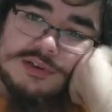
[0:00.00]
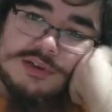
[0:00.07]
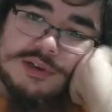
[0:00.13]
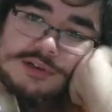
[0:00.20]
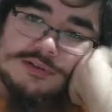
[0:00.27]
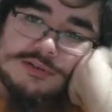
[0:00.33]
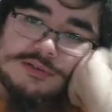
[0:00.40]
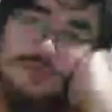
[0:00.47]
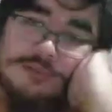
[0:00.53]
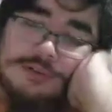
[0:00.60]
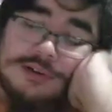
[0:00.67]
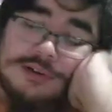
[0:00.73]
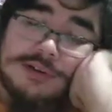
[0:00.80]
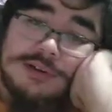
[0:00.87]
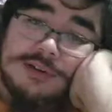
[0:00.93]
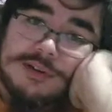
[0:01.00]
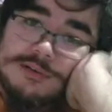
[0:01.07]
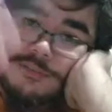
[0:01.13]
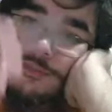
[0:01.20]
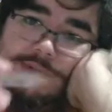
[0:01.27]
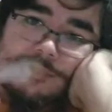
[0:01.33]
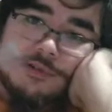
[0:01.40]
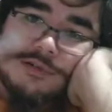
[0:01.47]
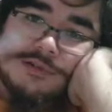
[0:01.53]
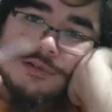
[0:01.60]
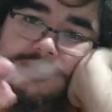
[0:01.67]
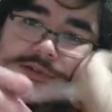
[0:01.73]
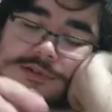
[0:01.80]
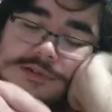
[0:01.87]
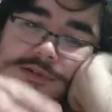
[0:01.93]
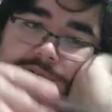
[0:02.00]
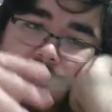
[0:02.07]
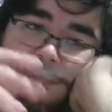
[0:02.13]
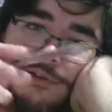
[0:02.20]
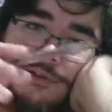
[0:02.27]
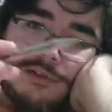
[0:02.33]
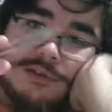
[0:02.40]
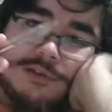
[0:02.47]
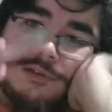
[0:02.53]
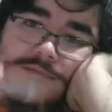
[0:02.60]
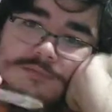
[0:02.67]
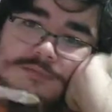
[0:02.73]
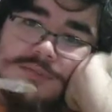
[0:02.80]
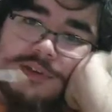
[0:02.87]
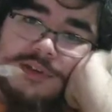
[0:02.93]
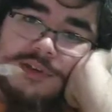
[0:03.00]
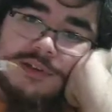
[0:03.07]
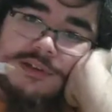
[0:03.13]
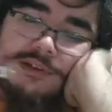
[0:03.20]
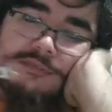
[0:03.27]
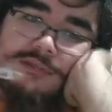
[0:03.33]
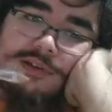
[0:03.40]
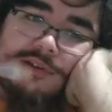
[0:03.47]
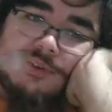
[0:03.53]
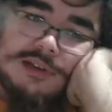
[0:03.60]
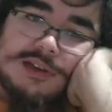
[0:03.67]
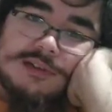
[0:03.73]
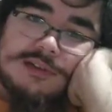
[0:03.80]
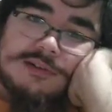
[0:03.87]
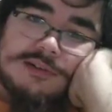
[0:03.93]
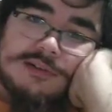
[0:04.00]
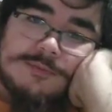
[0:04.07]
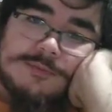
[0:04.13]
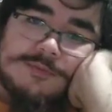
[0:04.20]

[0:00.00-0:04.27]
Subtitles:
Whole story. At first, beginning, middle, end.